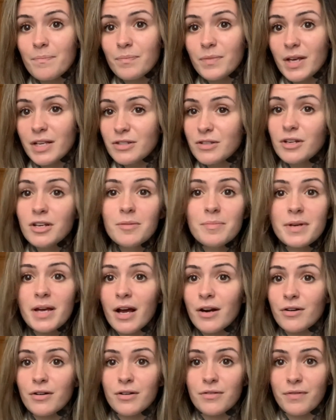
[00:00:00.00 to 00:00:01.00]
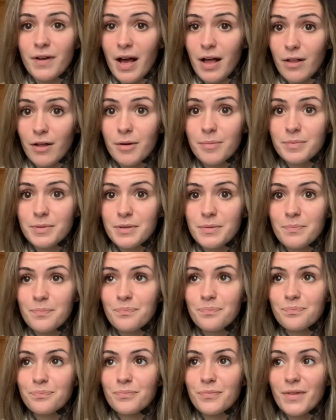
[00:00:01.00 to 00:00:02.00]
it's going to be underdeveloped
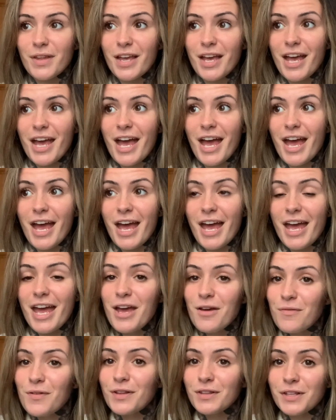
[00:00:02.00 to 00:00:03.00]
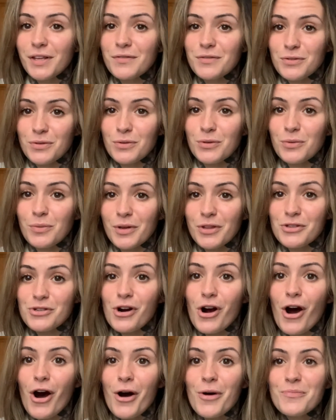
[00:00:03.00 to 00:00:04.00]
if it lives through the
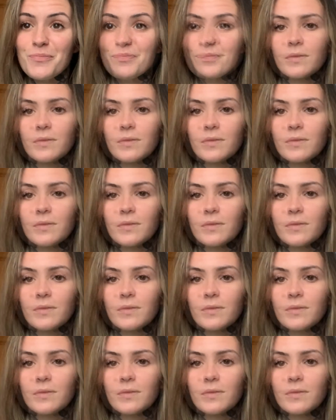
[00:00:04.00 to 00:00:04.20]
withdrawal.